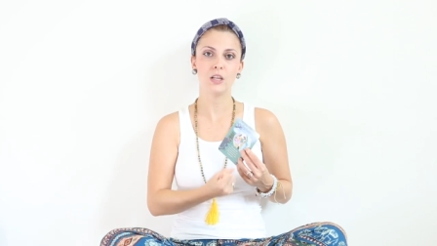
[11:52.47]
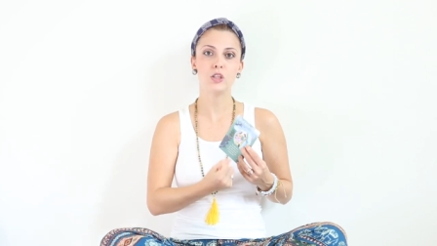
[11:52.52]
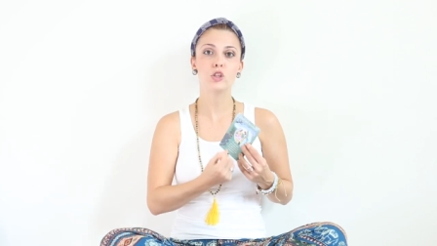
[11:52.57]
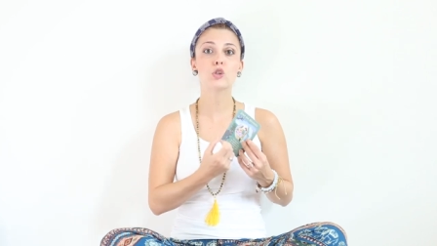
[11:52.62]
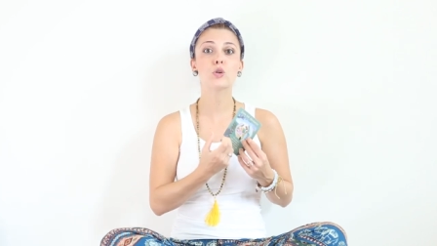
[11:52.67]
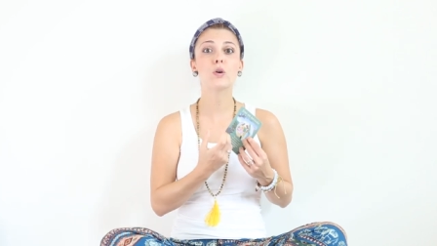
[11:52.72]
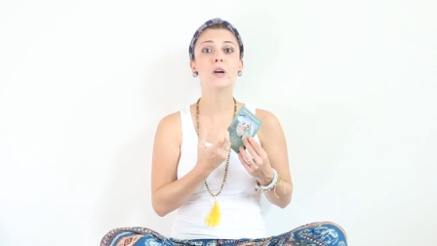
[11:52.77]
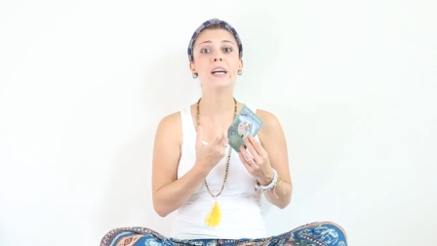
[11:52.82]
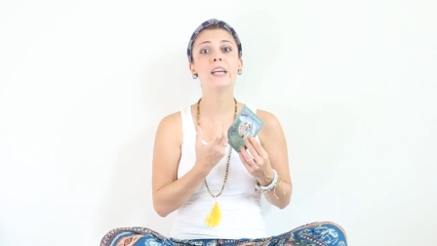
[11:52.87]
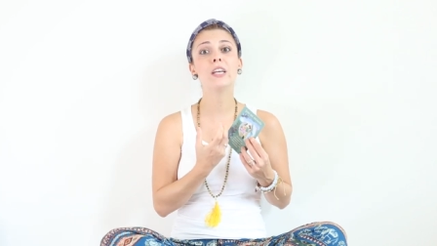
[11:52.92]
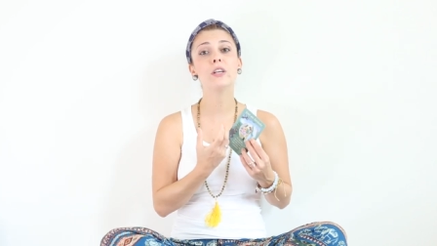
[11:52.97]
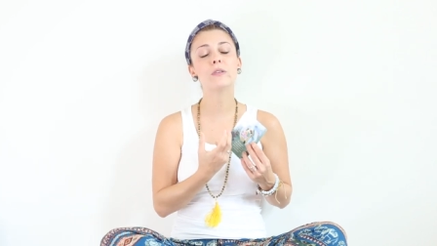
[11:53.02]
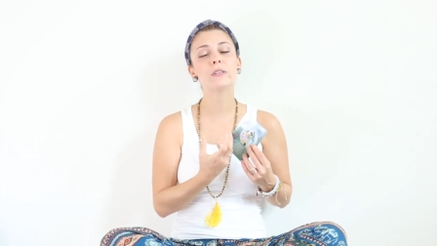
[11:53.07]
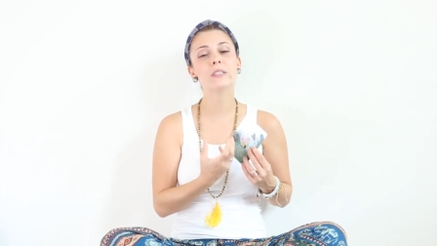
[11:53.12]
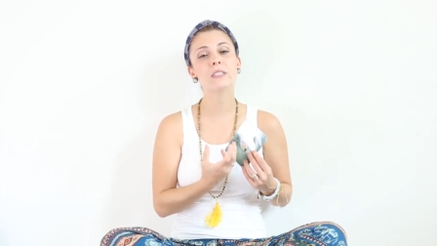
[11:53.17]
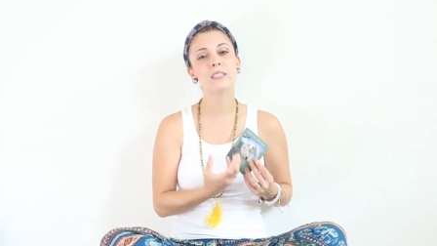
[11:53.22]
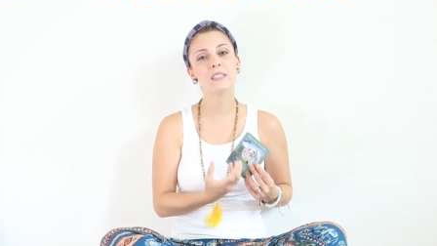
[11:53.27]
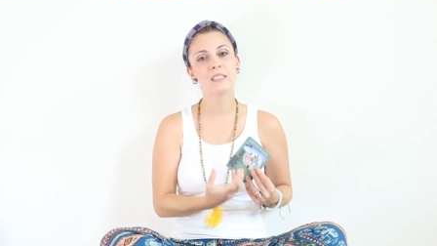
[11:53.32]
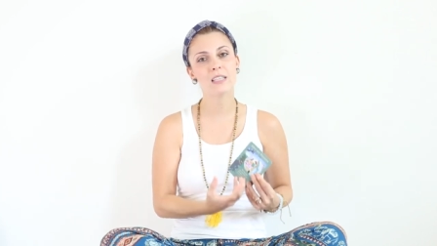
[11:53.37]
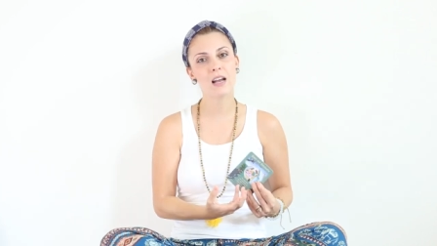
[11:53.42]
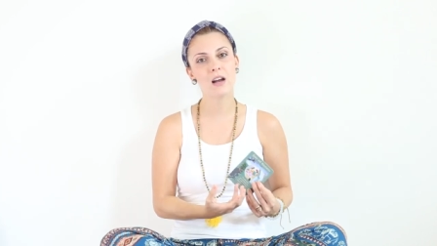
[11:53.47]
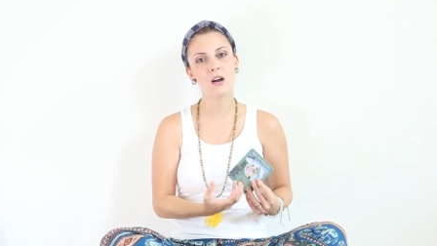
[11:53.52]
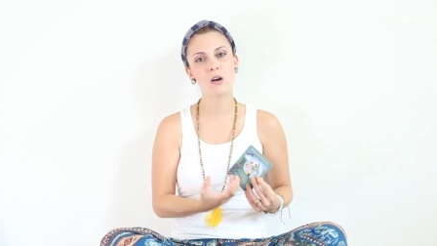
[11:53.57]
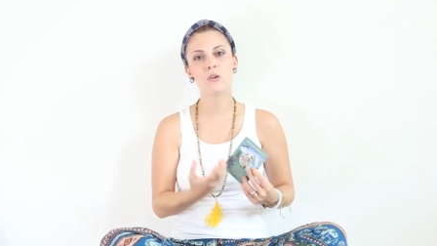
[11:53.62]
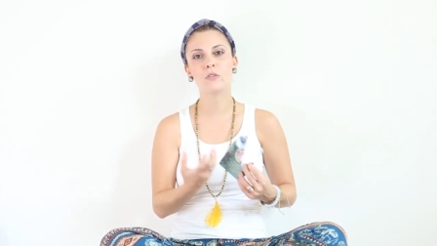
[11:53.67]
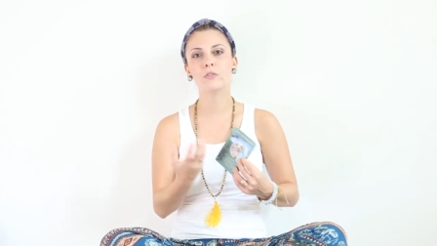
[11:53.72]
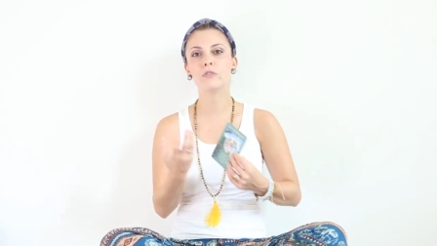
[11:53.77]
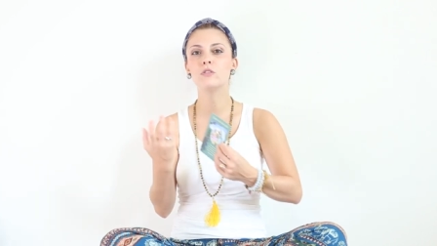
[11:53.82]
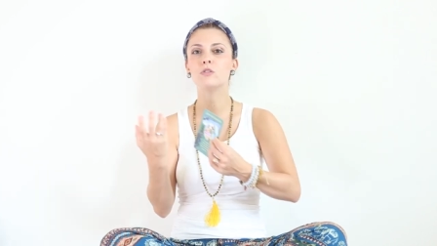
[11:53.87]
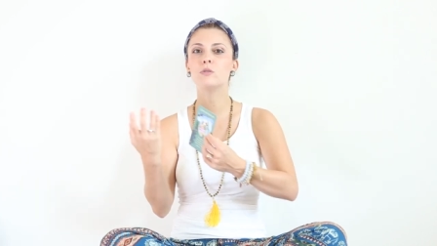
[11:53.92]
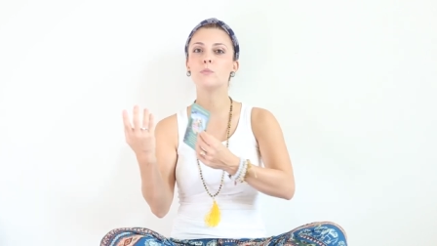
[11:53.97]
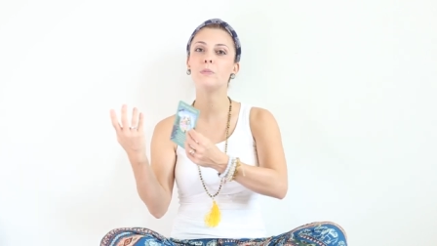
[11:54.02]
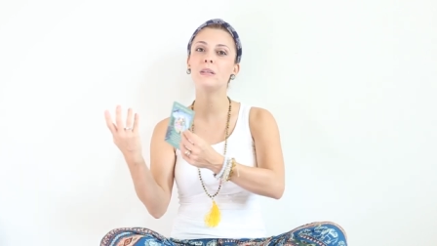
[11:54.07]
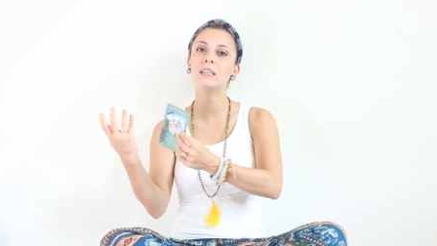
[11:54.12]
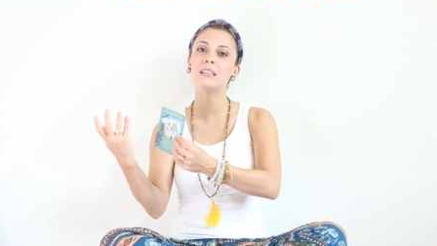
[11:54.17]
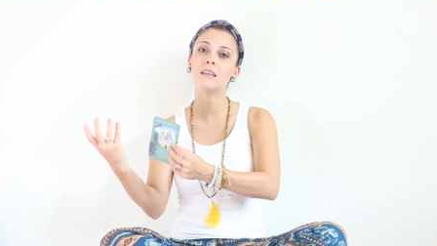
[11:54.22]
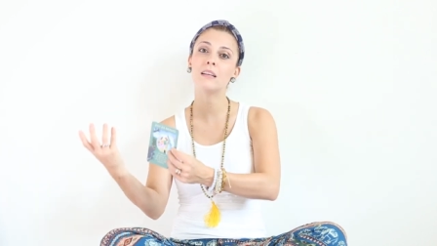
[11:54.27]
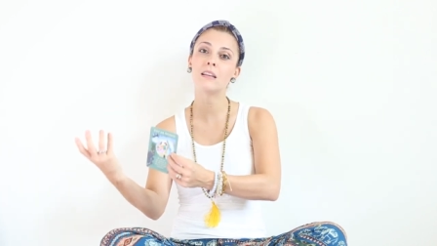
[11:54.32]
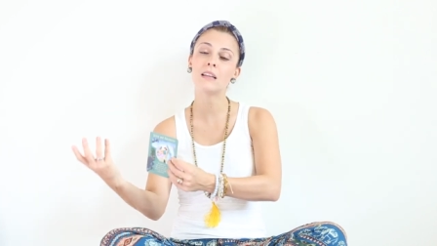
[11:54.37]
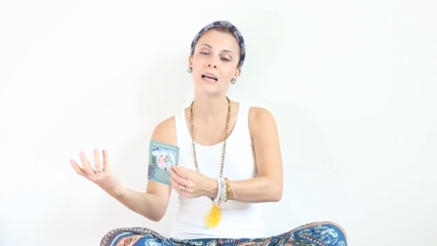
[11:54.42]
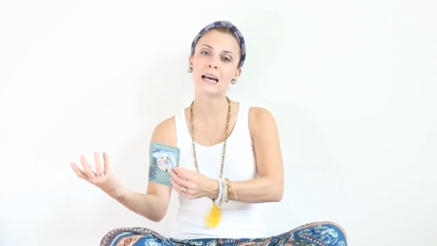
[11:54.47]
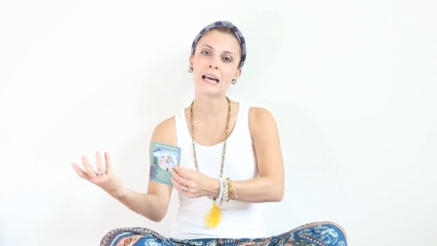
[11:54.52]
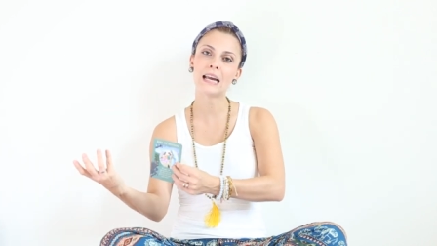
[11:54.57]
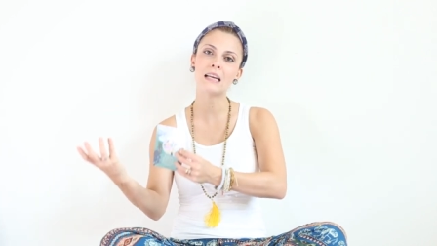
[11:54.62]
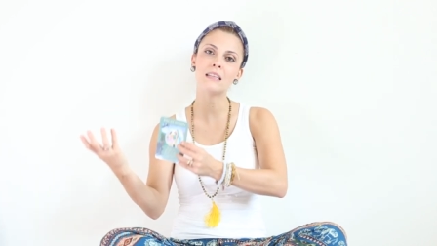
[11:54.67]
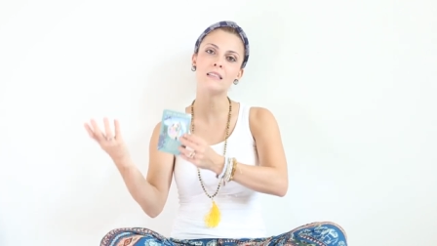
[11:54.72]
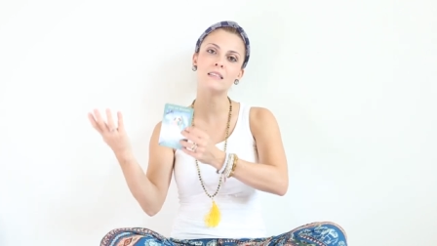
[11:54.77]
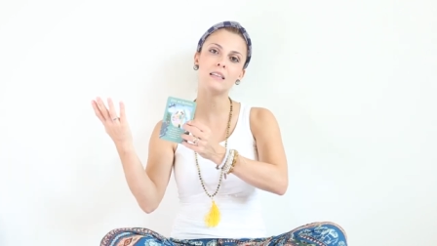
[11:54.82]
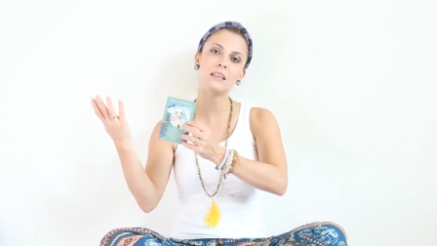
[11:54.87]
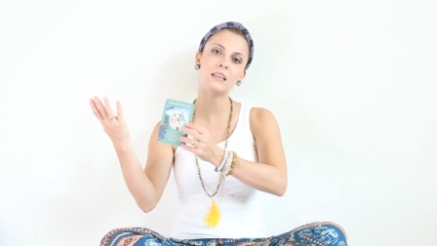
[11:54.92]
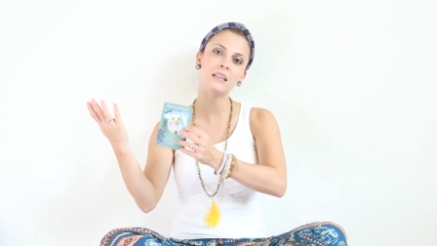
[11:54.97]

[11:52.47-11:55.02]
try yourself to be the light